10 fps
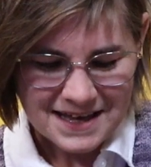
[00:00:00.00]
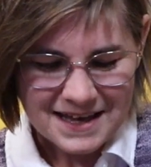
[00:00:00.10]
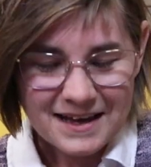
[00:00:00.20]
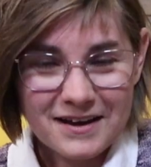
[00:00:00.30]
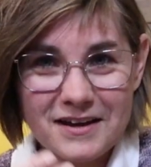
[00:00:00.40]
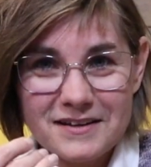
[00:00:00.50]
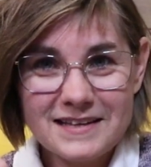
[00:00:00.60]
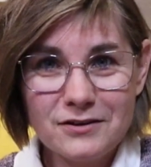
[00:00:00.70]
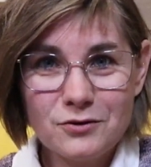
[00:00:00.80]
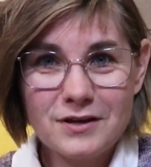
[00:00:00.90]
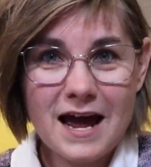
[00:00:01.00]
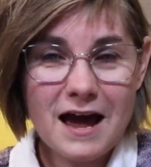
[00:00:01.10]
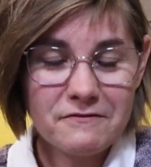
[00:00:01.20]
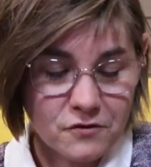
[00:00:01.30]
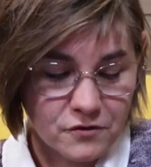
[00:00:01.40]
That you can
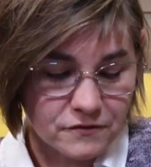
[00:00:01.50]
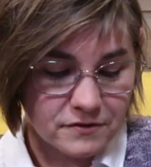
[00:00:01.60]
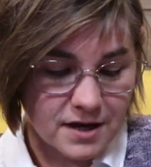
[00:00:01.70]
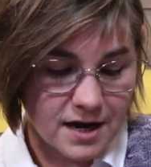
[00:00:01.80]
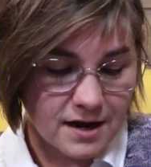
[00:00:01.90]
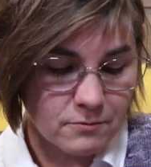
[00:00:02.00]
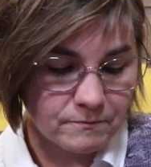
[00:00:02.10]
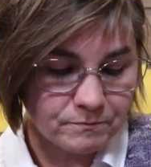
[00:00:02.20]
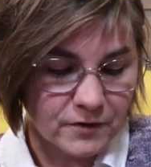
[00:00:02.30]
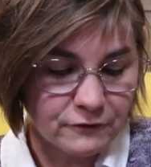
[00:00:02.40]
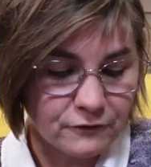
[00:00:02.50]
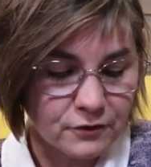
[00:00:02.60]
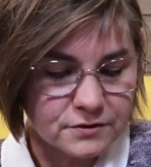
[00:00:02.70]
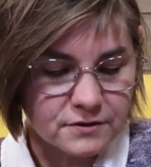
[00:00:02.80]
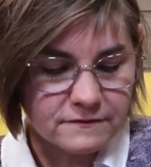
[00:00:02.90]
have on the foot
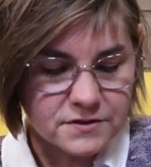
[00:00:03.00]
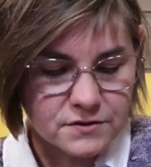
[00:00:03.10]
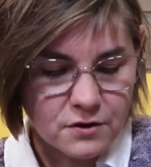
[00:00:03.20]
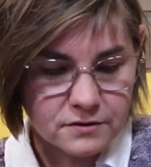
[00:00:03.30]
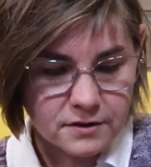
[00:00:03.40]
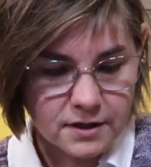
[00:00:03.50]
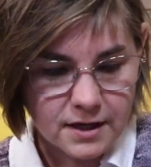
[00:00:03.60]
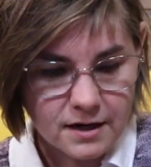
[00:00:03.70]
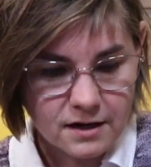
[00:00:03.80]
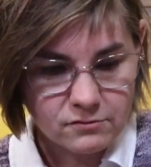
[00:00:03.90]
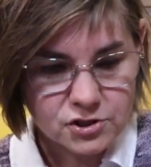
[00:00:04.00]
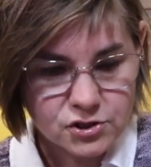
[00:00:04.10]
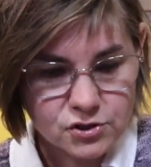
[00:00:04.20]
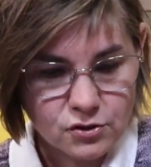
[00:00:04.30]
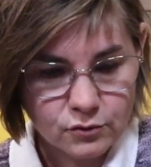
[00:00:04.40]
of the sock, and I will
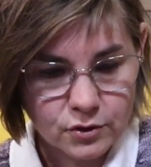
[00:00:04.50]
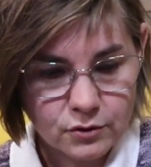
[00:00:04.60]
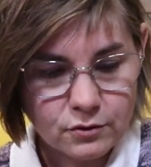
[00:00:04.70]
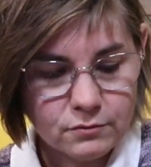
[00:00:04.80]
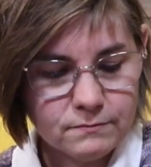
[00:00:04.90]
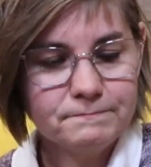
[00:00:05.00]
show you.